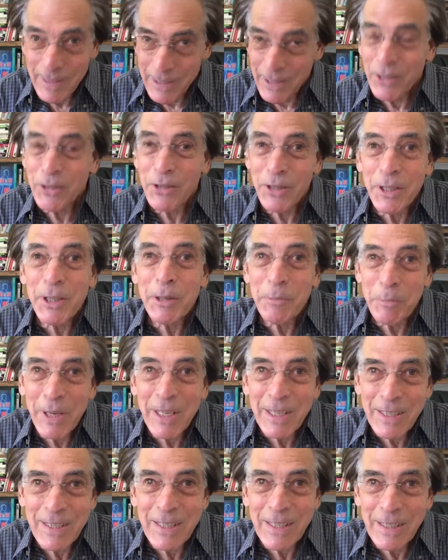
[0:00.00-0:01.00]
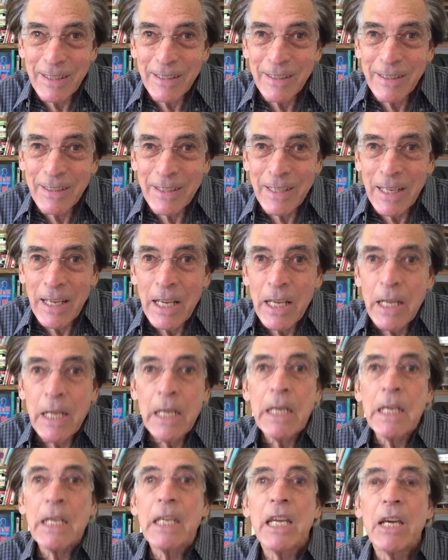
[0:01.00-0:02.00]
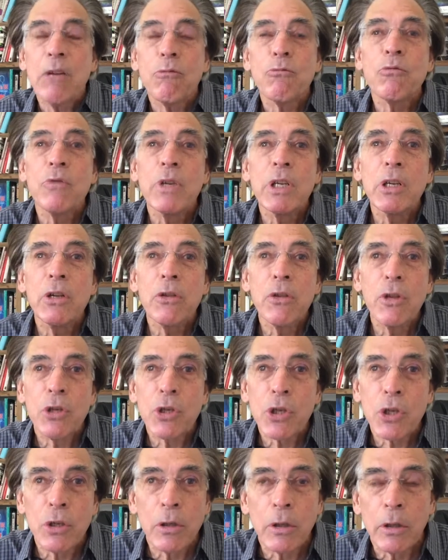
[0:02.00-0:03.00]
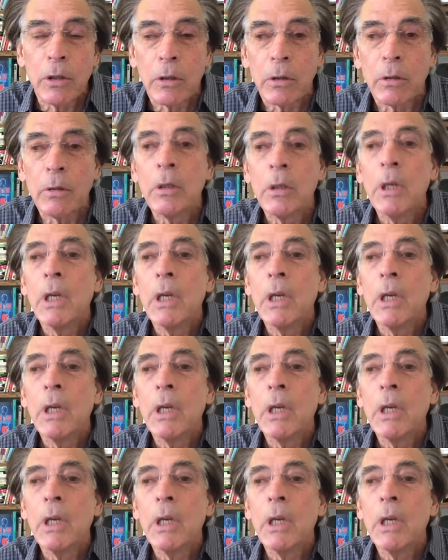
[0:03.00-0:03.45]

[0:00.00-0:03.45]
Doesn't it make sense? Get rid of the sugar.